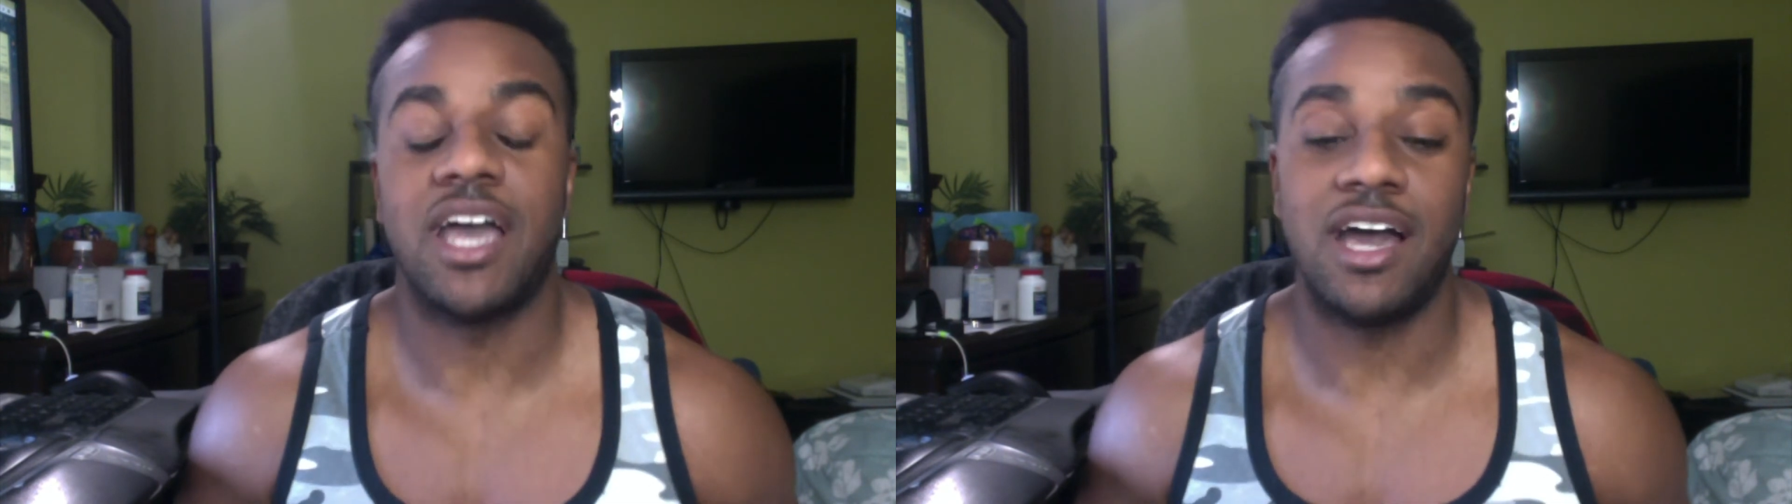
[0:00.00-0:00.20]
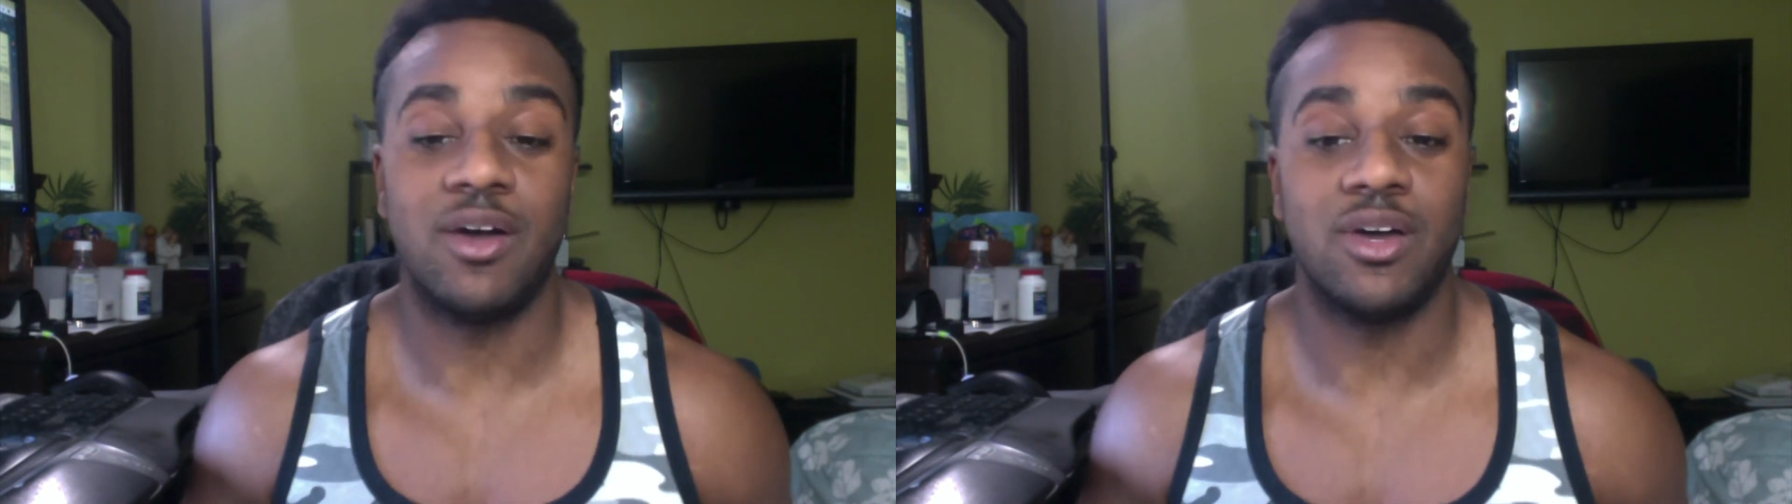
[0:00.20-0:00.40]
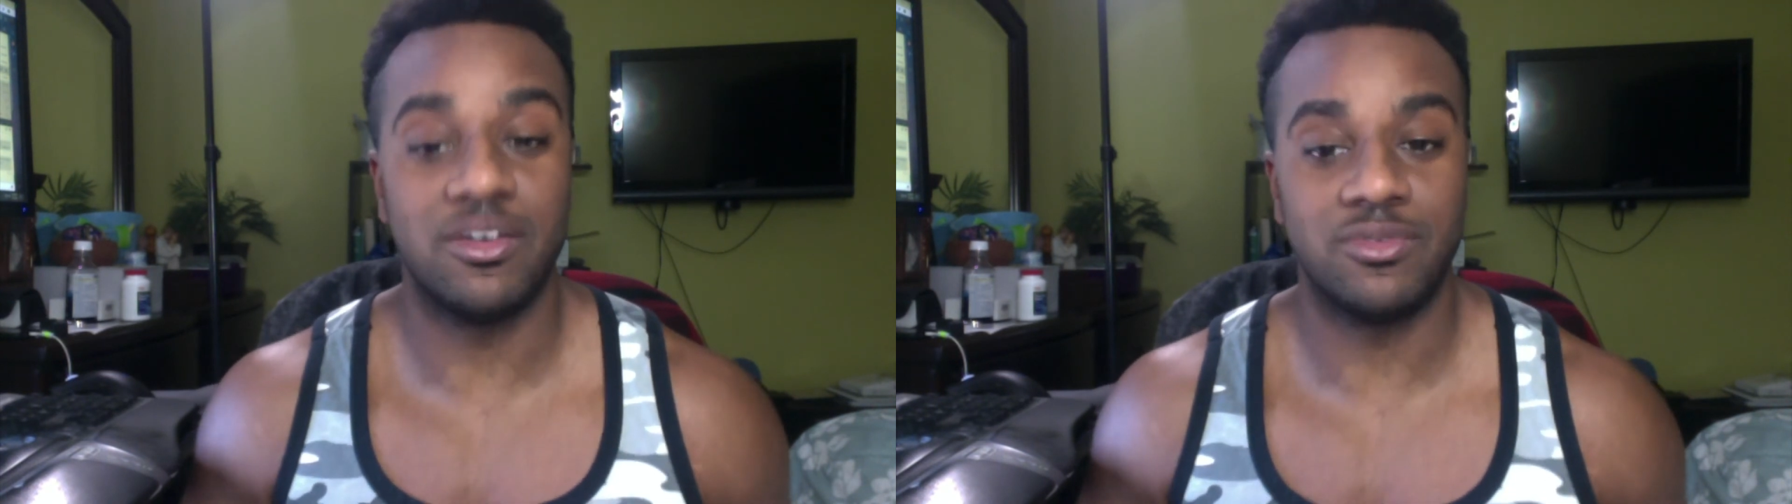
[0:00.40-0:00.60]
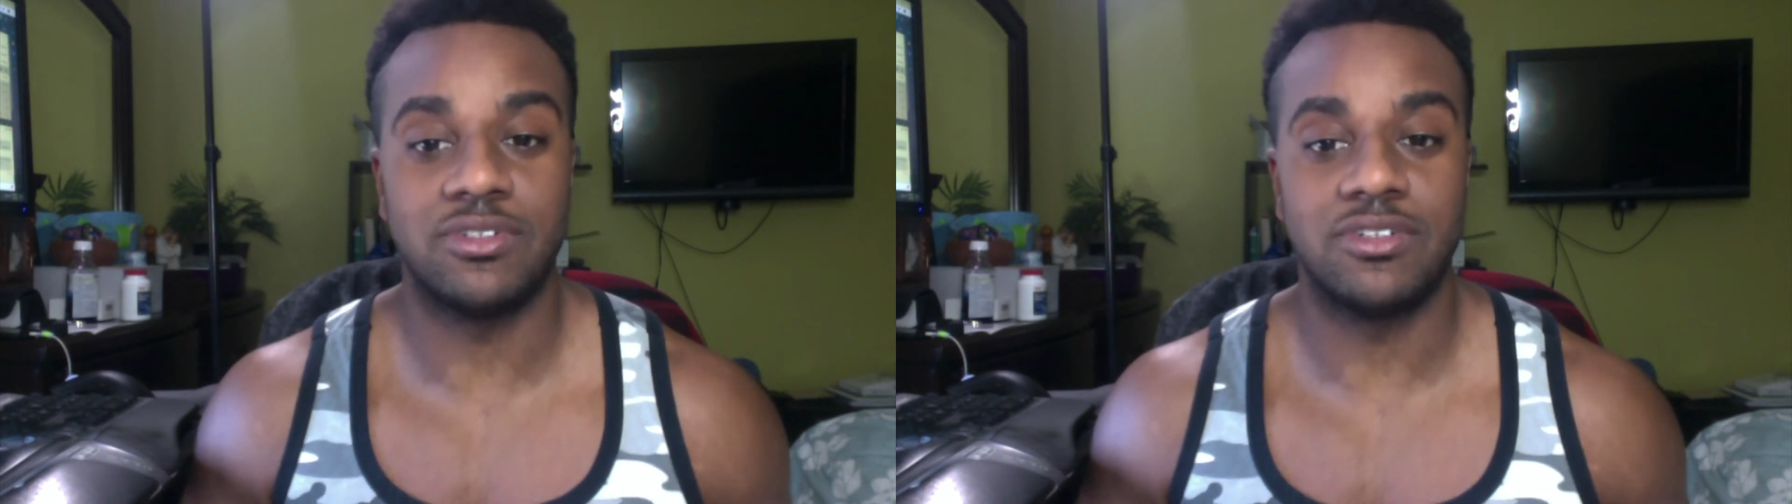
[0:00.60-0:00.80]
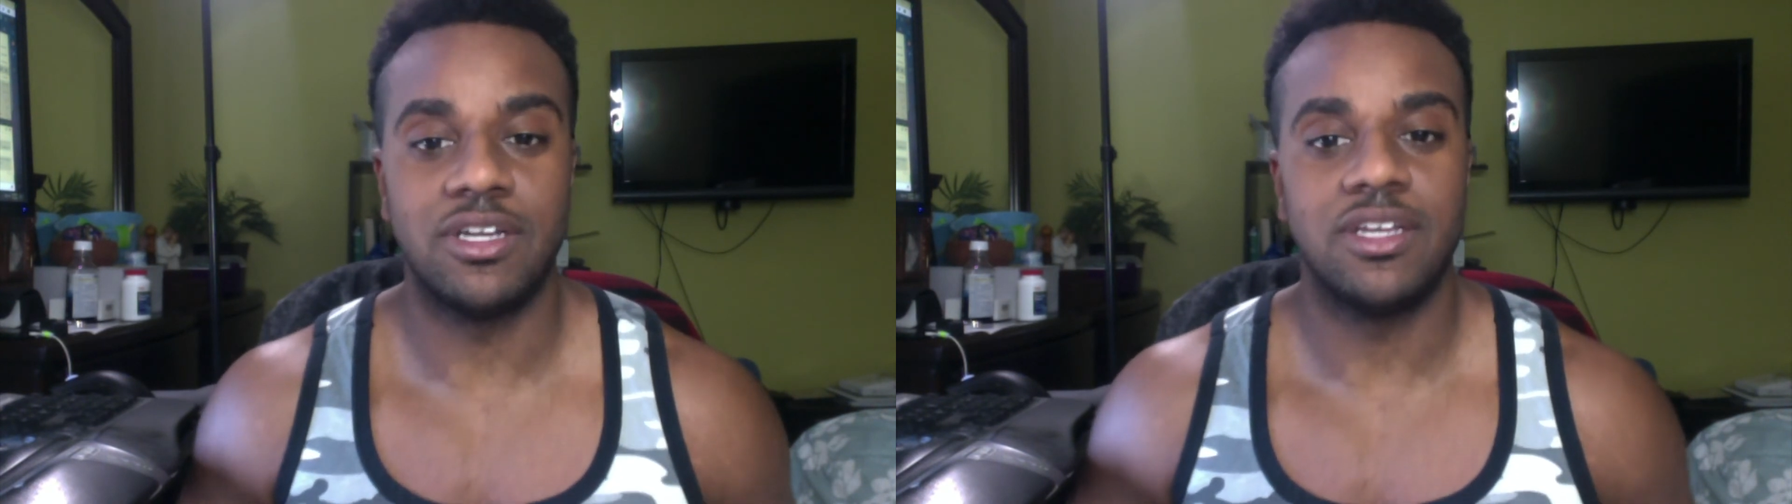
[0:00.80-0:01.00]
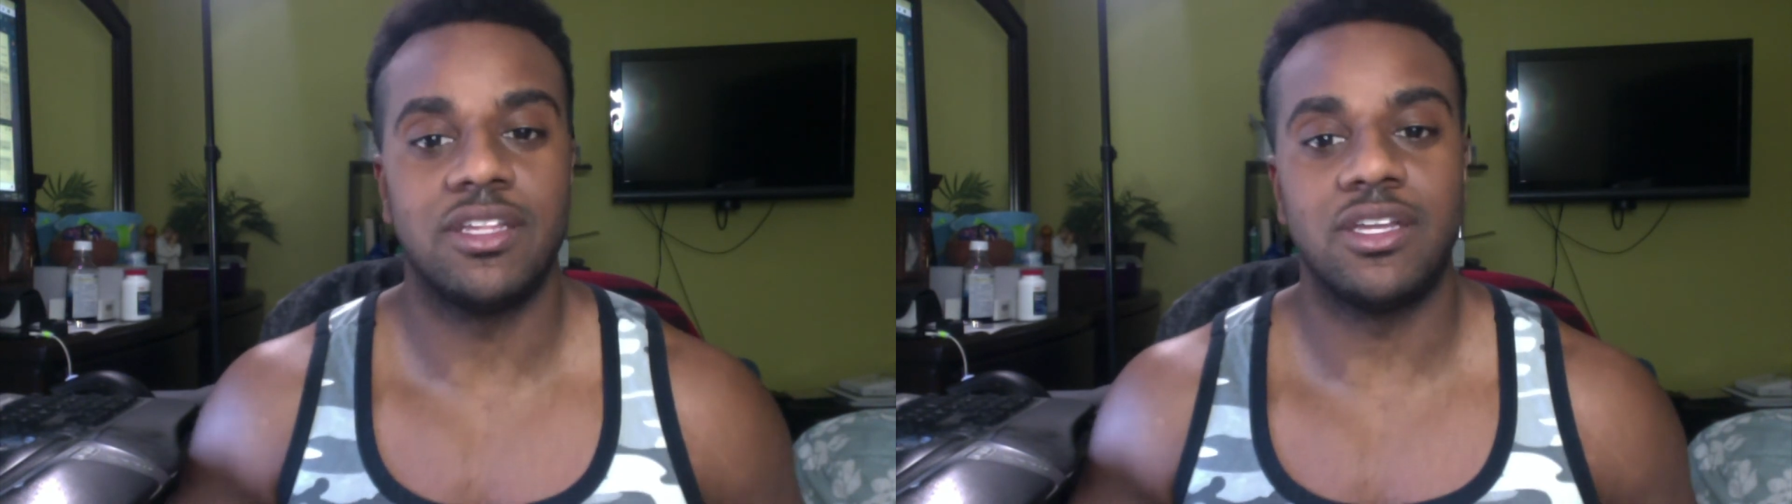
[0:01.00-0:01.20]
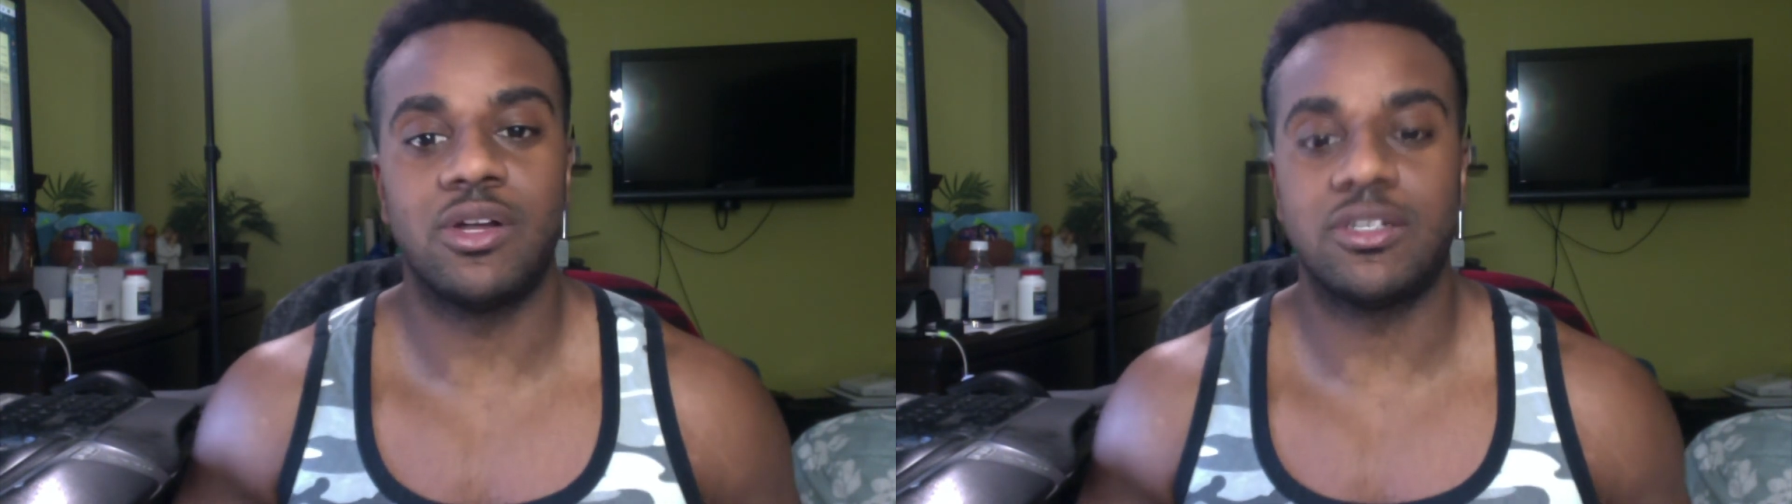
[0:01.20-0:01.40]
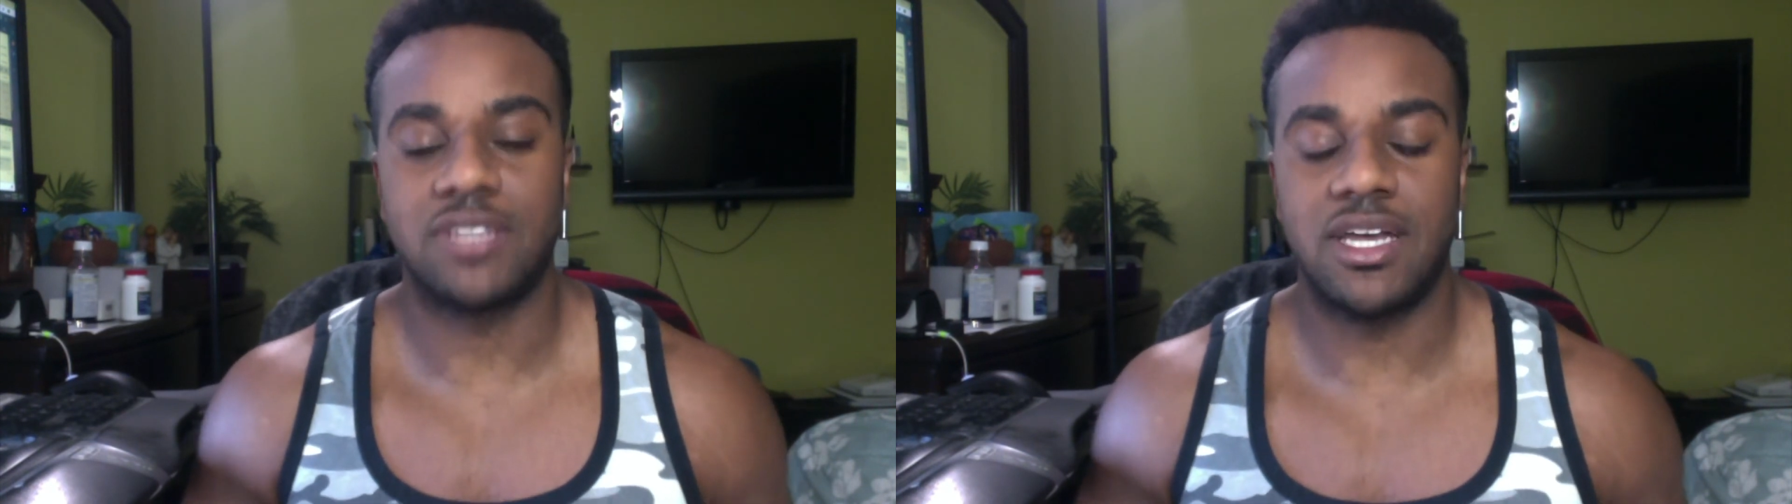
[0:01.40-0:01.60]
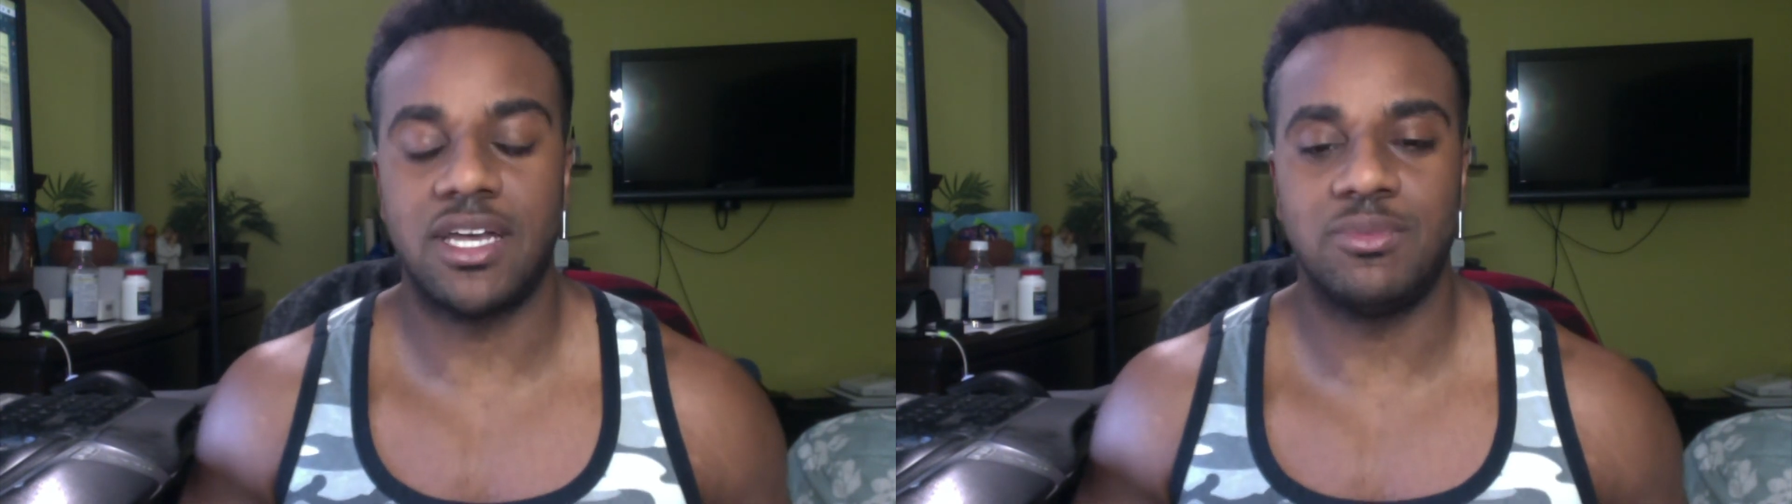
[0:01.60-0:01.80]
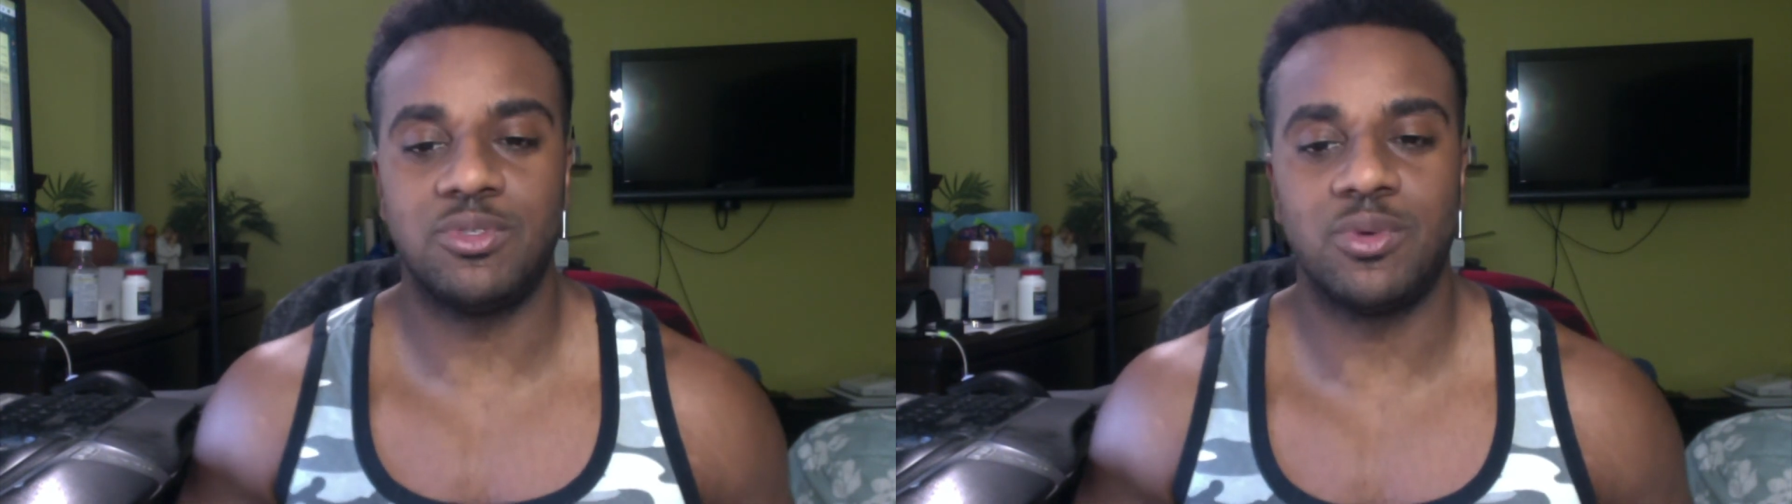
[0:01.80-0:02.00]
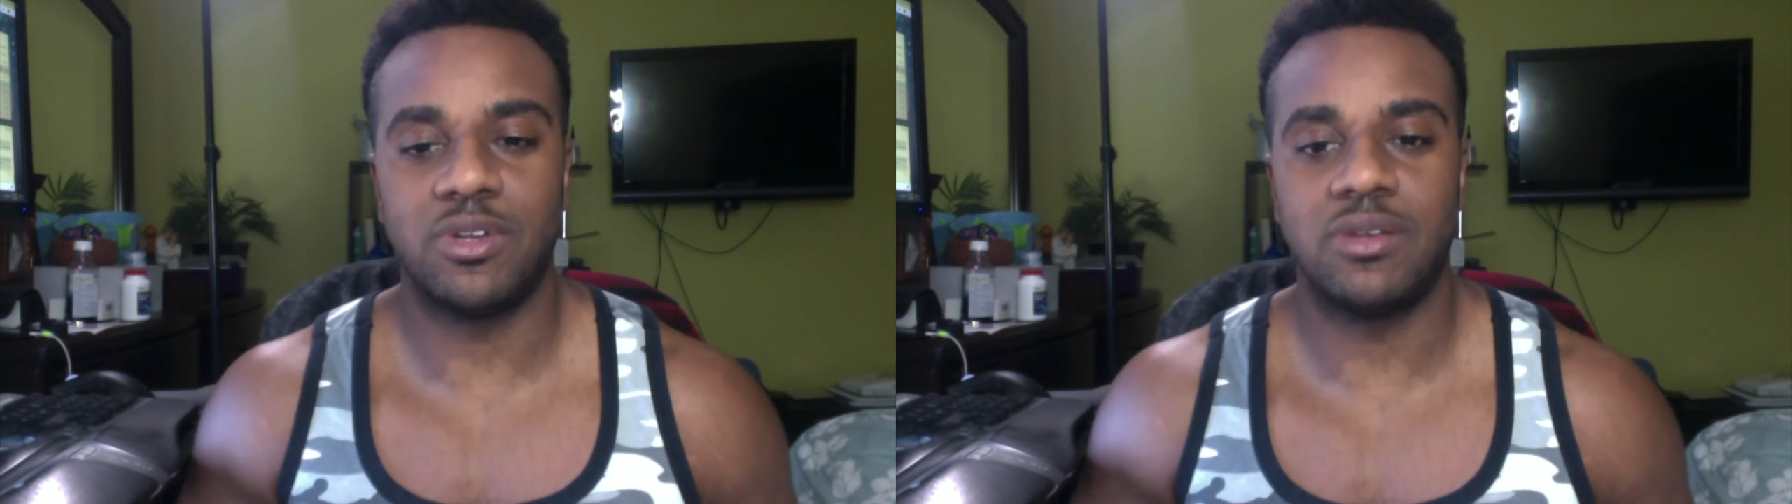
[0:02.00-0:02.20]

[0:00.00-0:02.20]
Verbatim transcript: However, there are times where